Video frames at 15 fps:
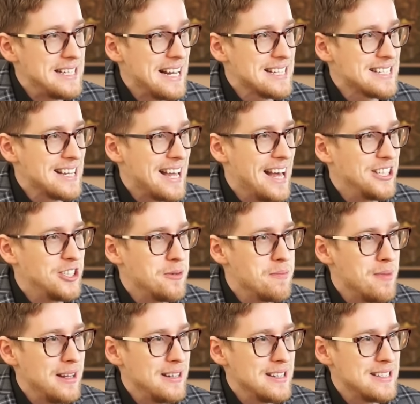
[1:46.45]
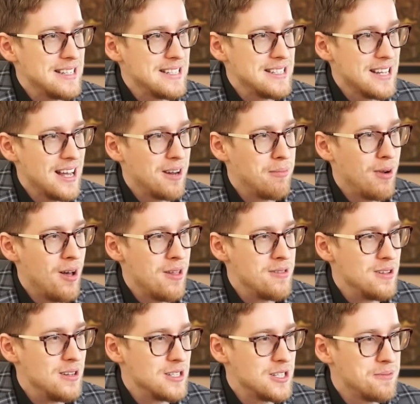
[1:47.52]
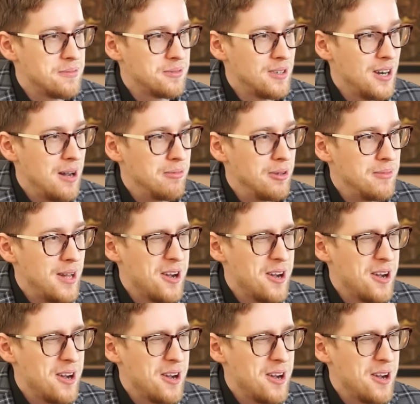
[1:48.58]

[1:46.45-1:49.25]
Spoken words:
Tesla had tremendous insight about this problem.